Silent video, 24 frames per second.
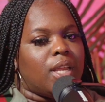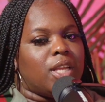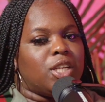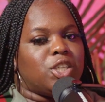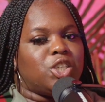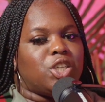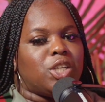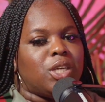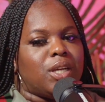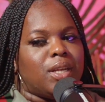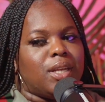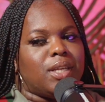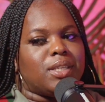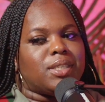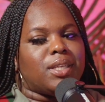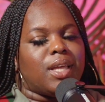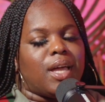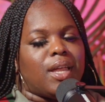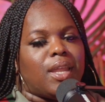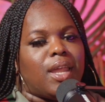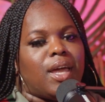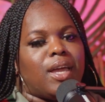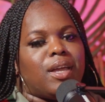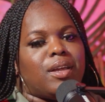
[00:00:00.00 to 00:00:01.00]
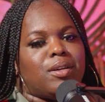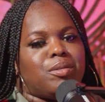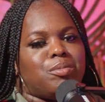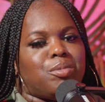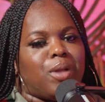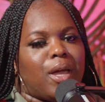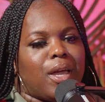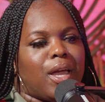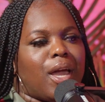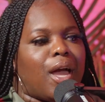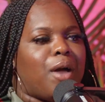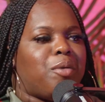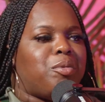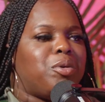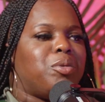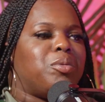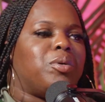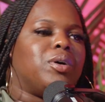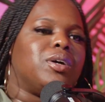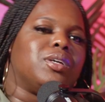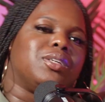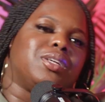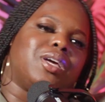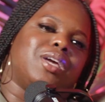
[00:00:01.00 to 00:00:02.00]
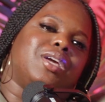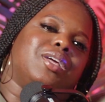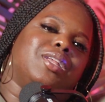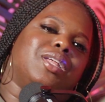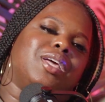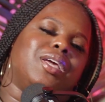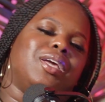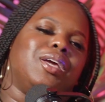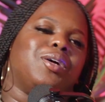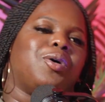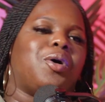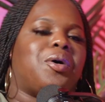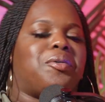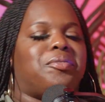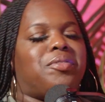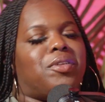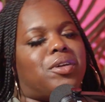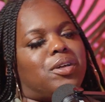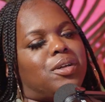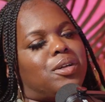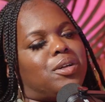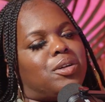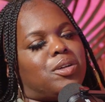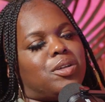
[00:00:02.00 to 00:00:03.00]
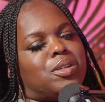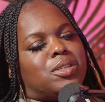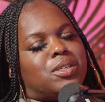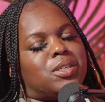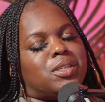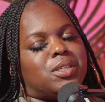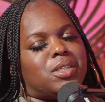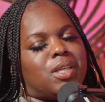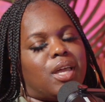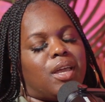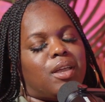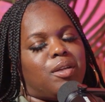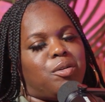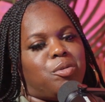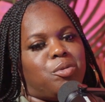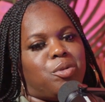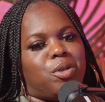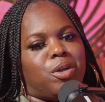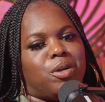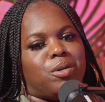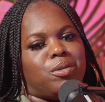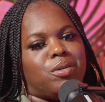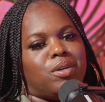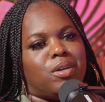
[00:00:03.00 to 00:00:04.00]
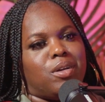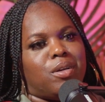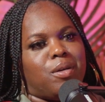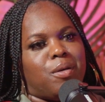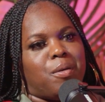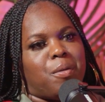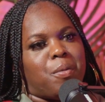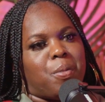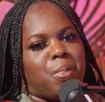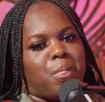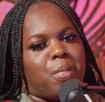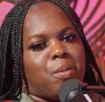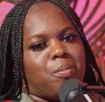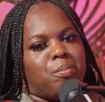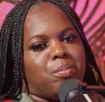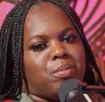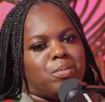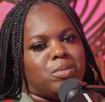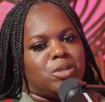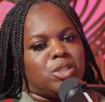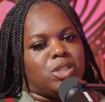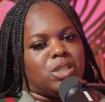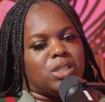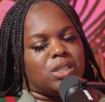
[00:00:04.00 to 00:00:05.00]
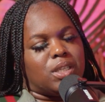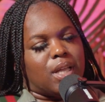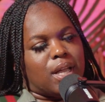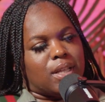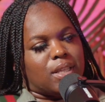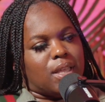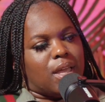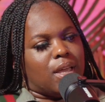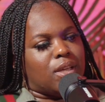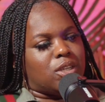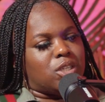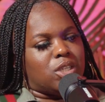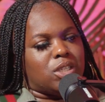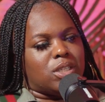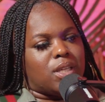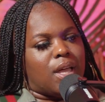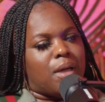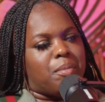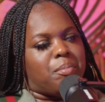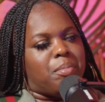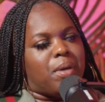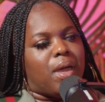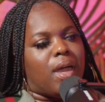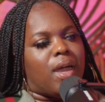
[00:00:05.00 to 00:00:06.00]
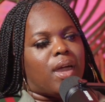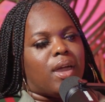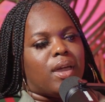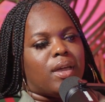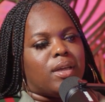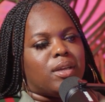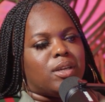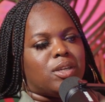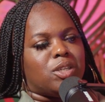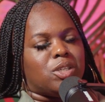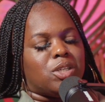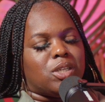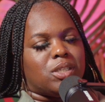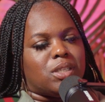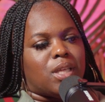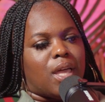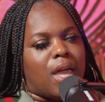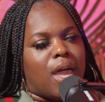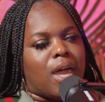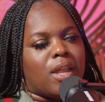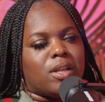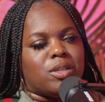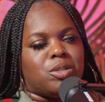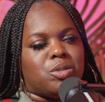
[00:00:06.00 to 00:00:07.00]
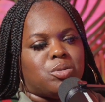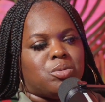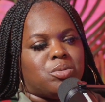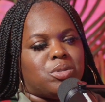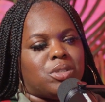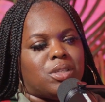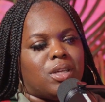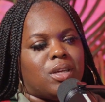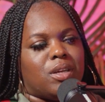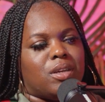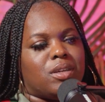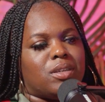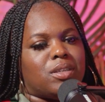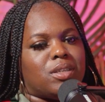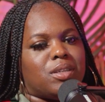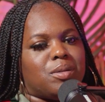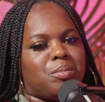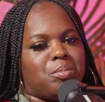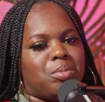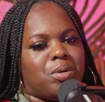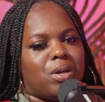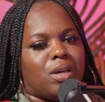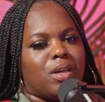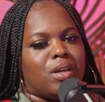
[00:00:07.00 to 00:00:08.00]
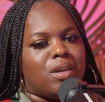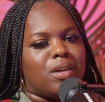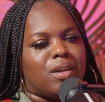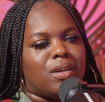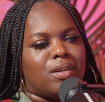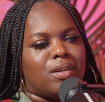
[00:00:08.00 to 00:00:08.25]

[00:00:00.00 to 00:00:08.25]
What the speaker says: it's not like how we was. Like it ain't off the hook. It's just like, she's not that. She's not bad. It's just the attitude stinks. Yeah. But,